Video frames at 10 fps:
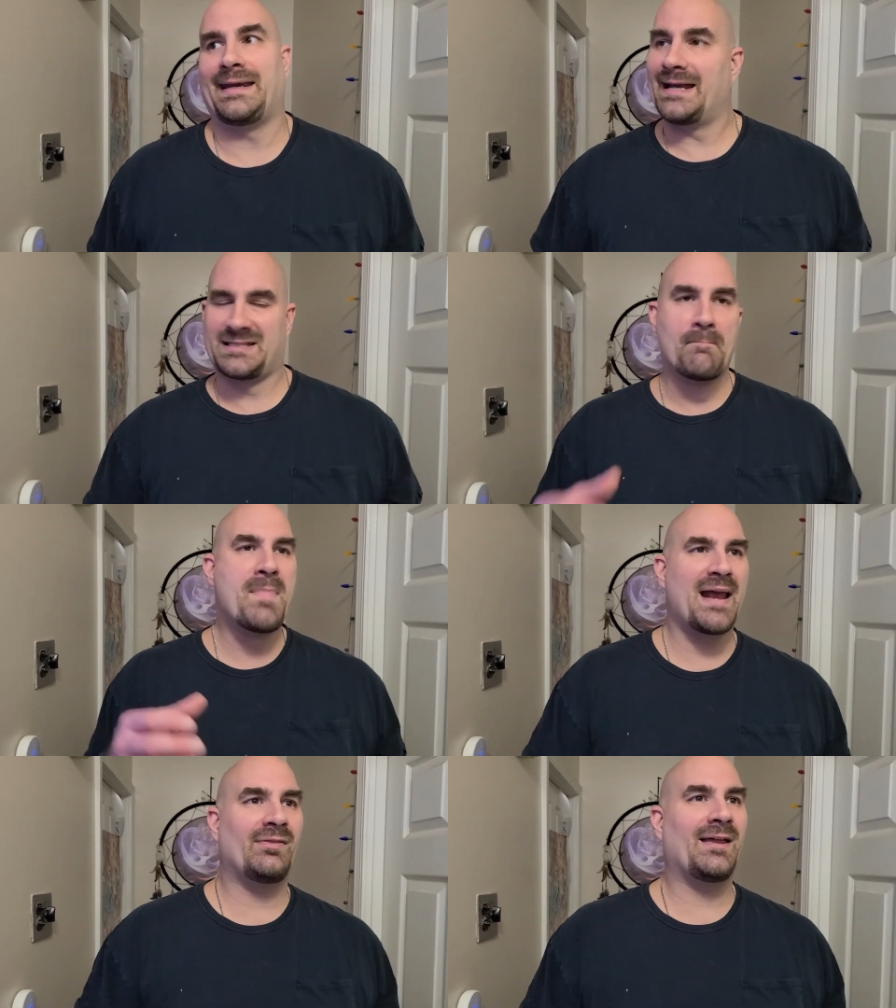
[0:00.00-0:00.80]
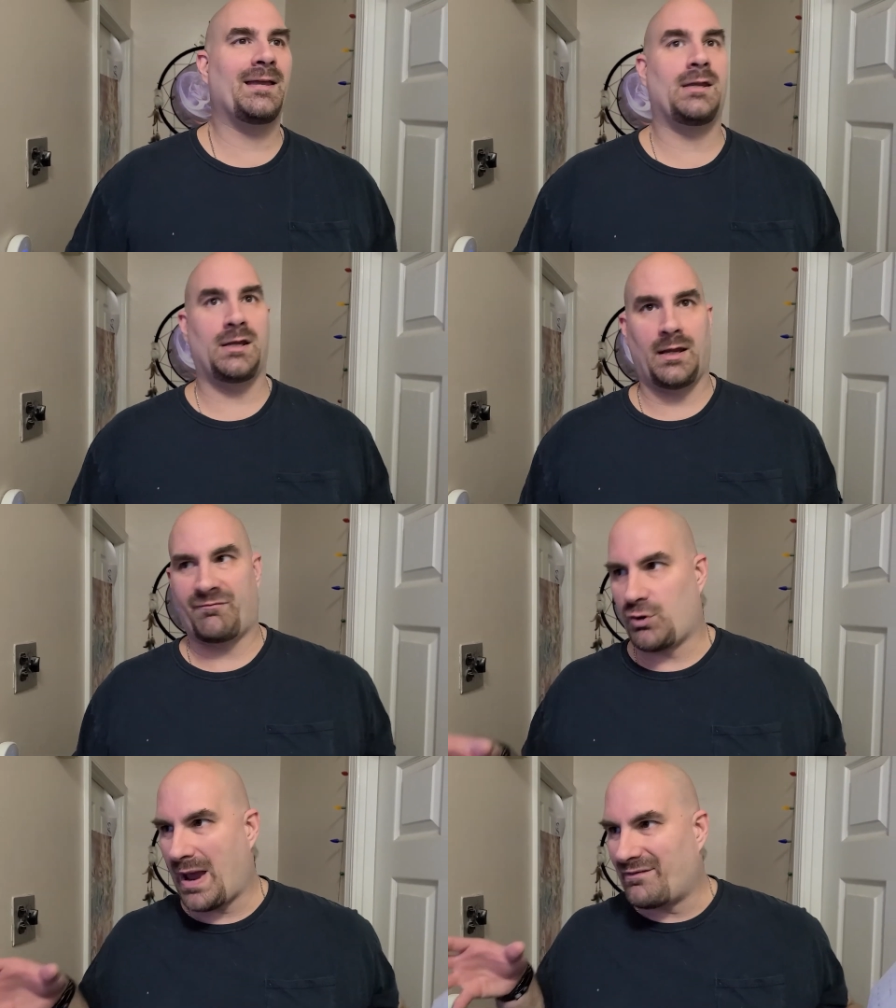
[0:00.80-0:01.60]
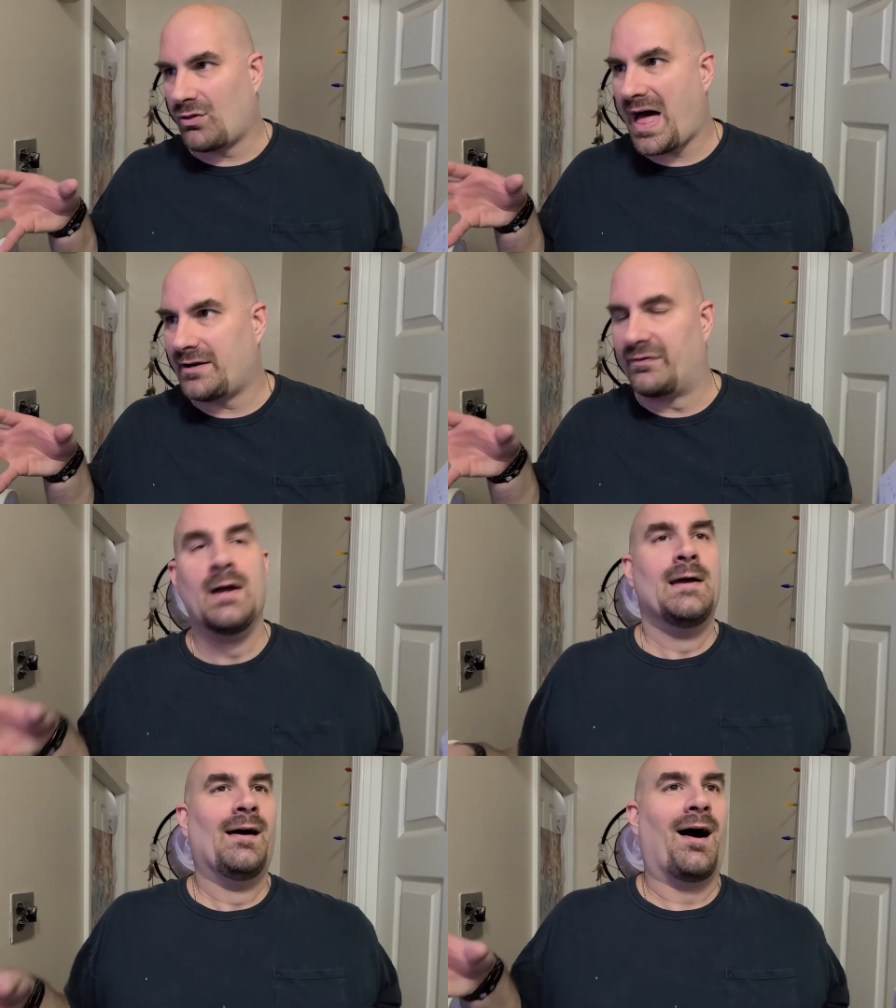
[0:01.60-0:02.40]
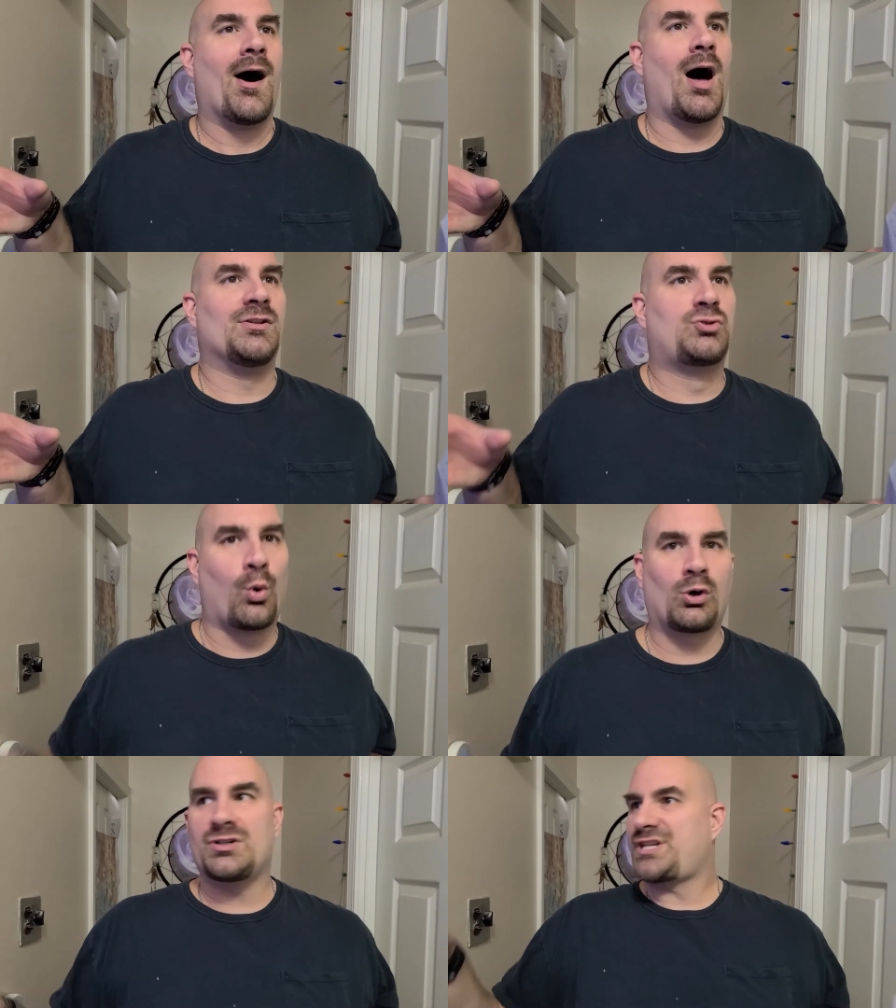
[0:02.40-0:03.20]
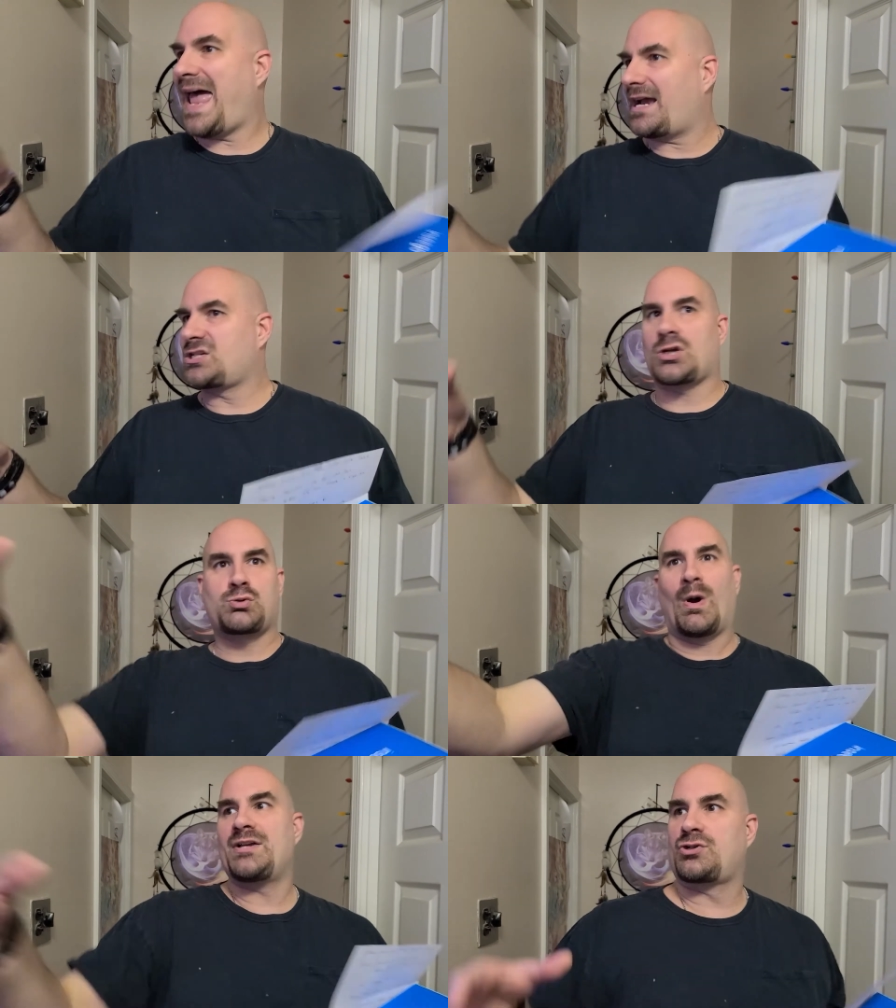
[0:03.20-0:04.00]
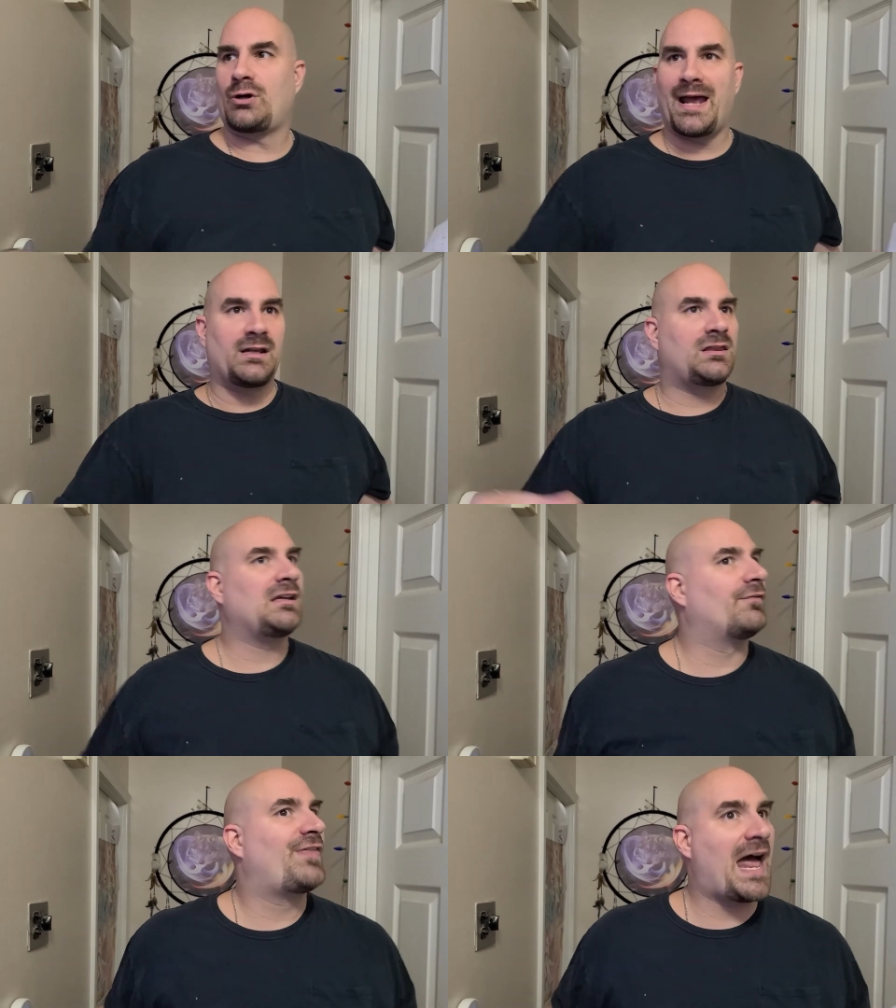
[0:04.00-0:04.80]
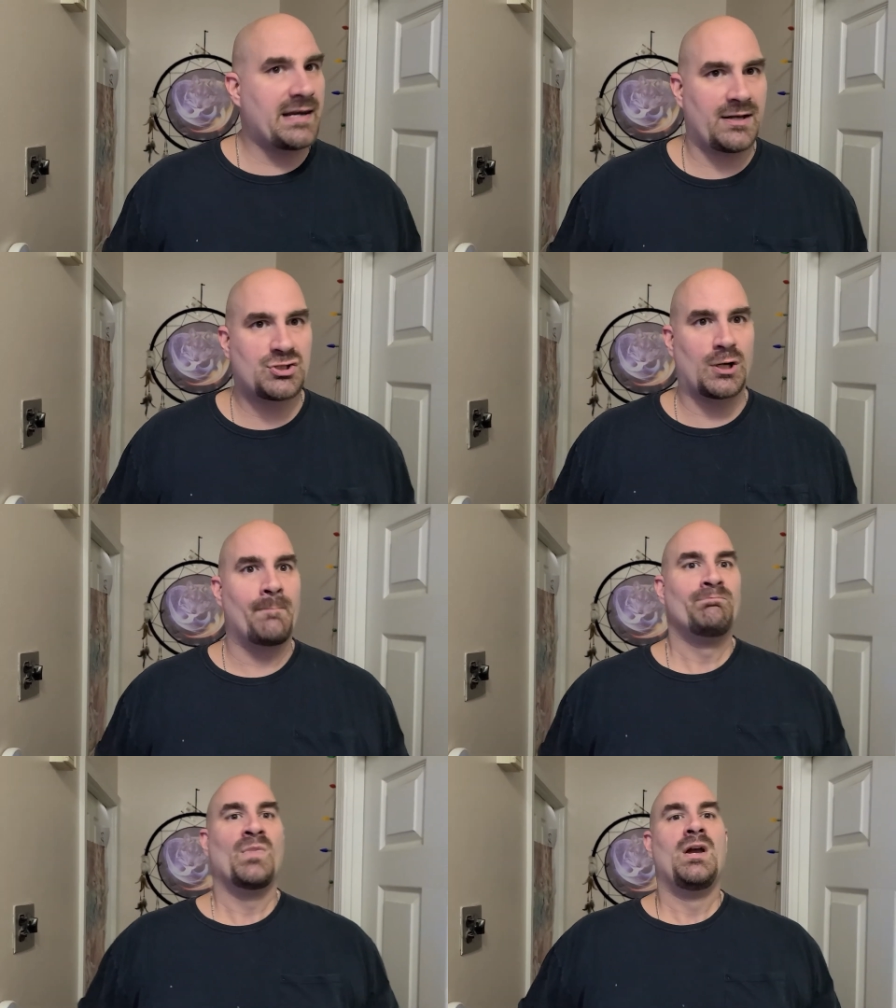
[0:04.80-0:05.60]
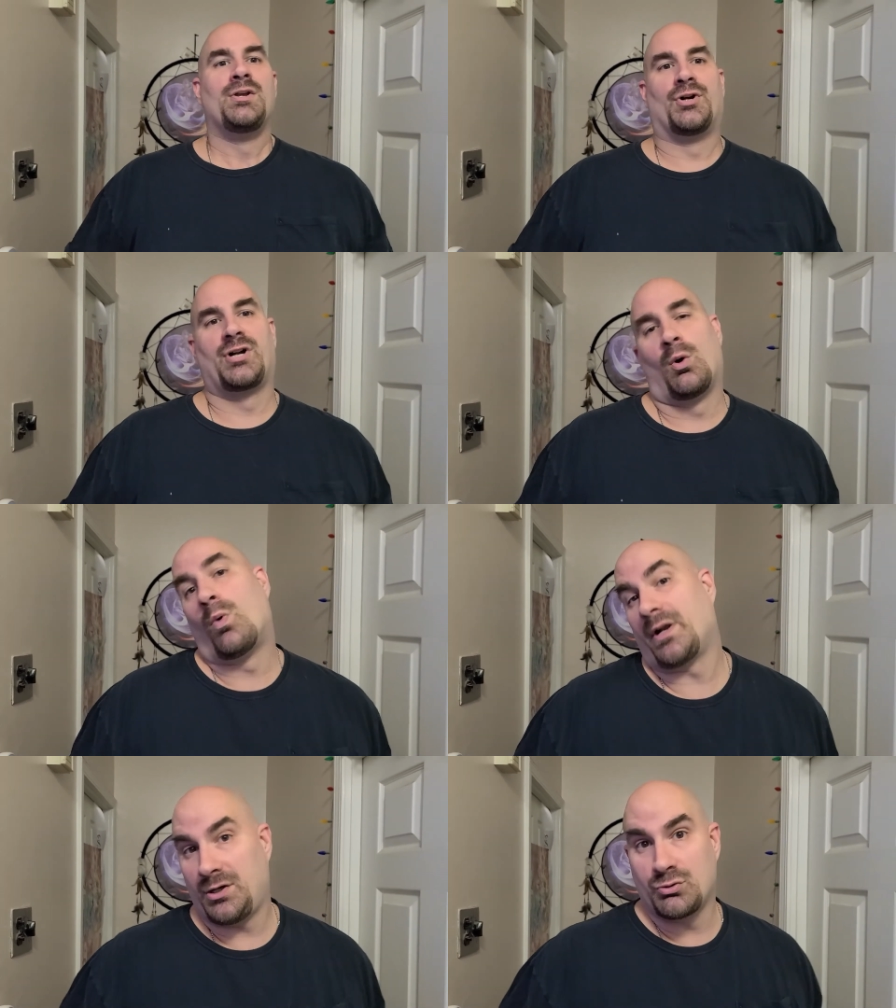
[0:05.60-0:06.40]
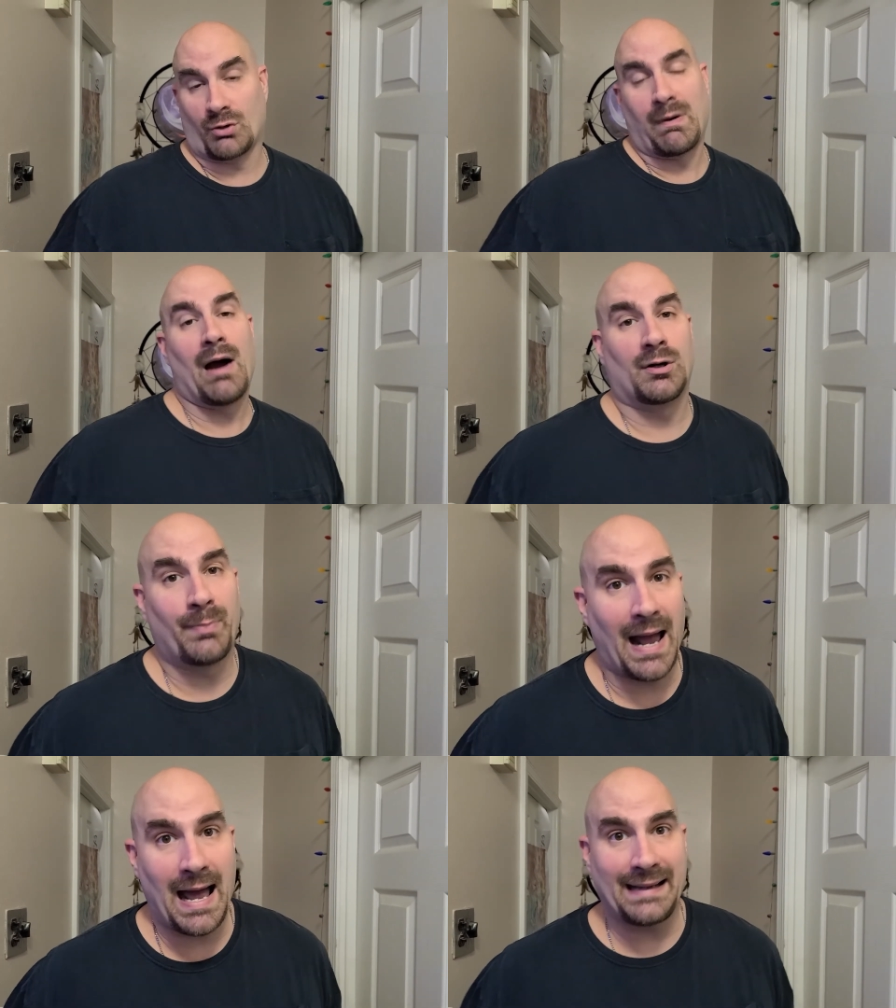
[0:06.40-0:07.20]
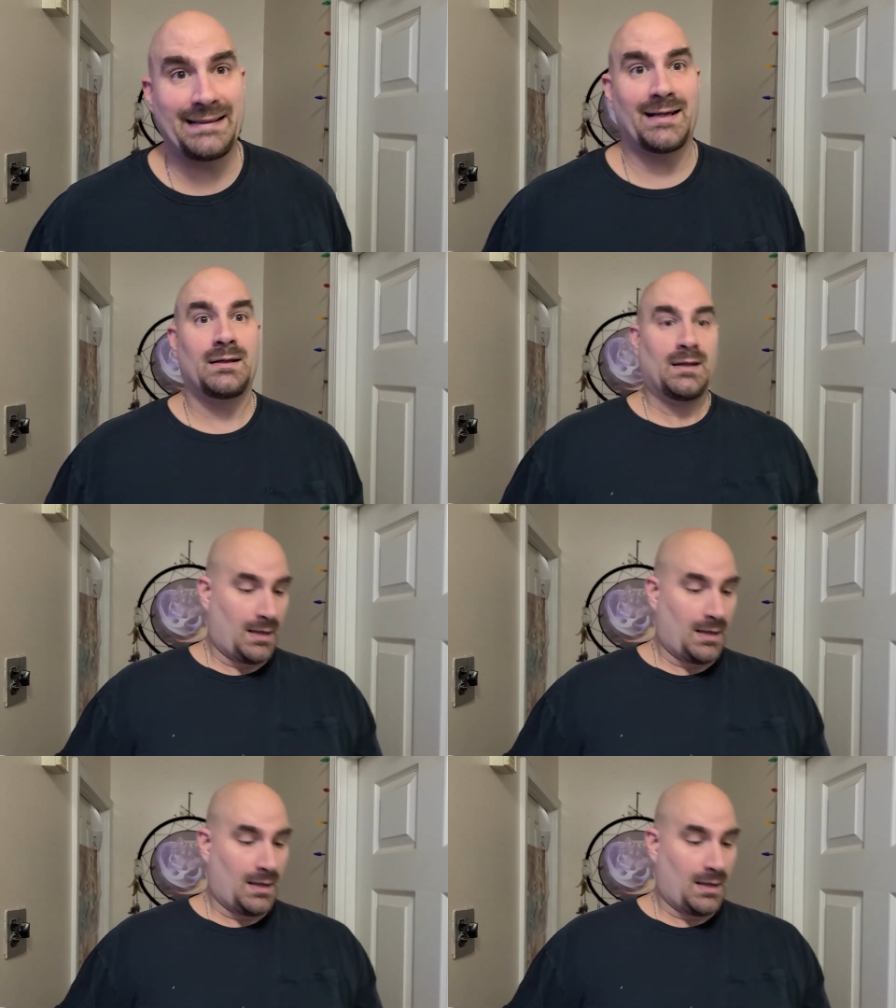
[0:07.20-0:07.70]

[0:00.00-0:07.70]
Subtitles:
It's mainly if you have a lot of doors, access ways, or anything of that nature, you're gonna wanna use a router behind it